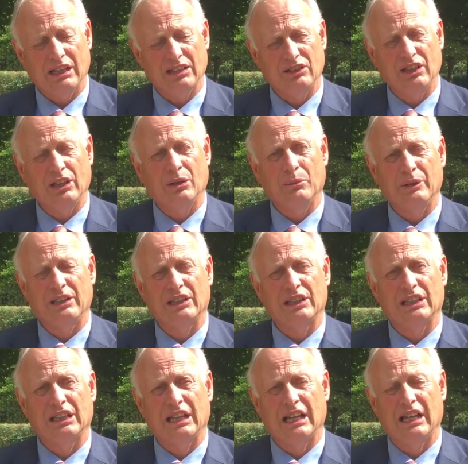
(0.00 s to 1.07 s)
deal with
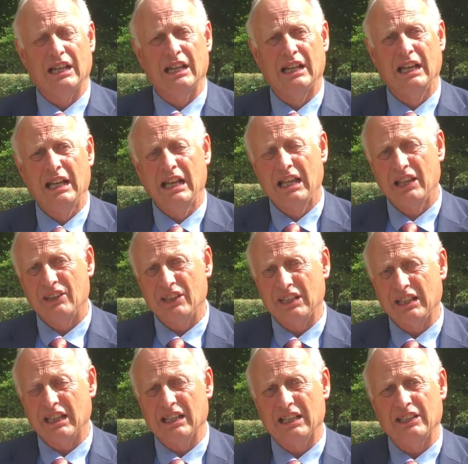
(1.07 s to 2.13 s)
the
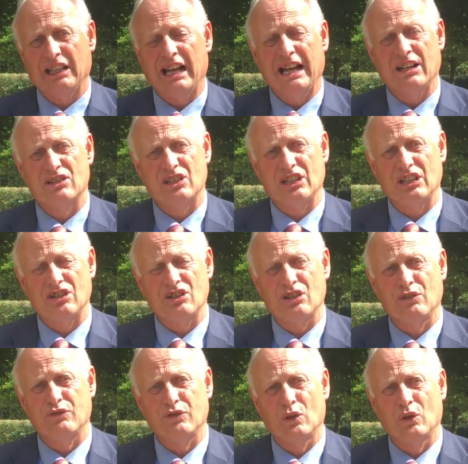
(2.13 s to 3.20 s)
housing issue
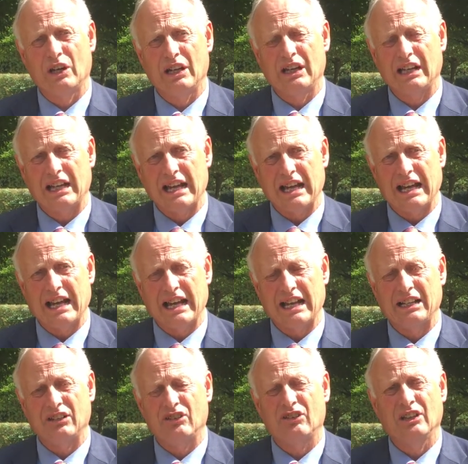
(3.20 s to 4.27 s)
for her
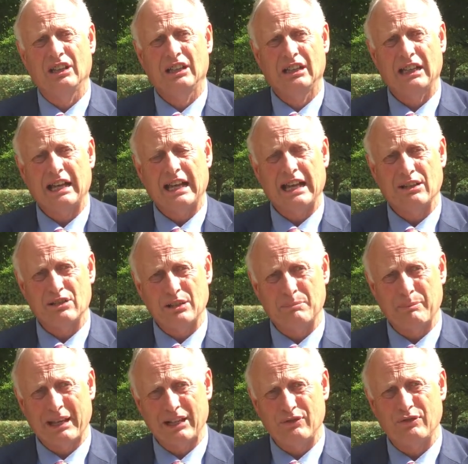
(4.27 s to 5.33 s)
and housing
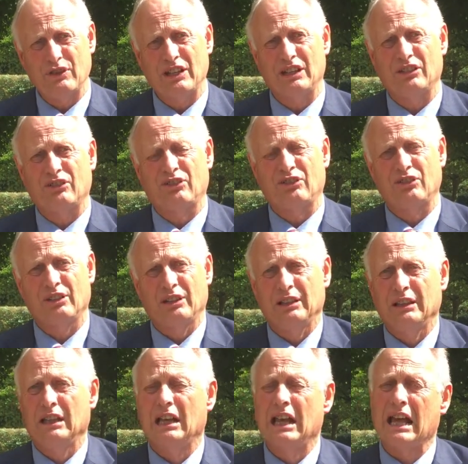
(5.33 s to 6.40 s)
benefits
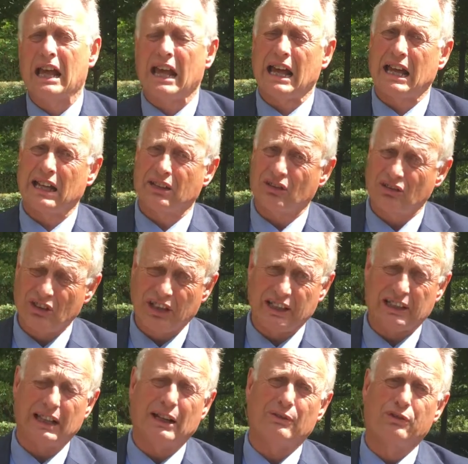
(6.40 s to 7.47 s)
and take
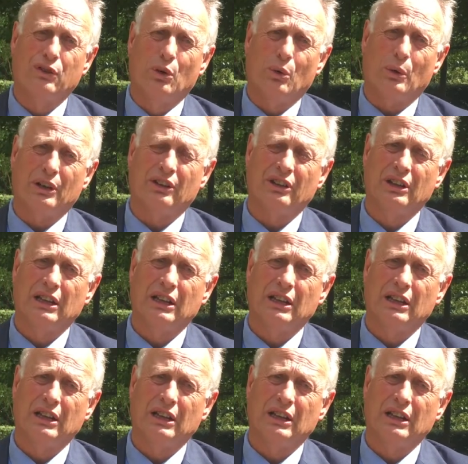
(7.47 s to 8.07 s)
that forward.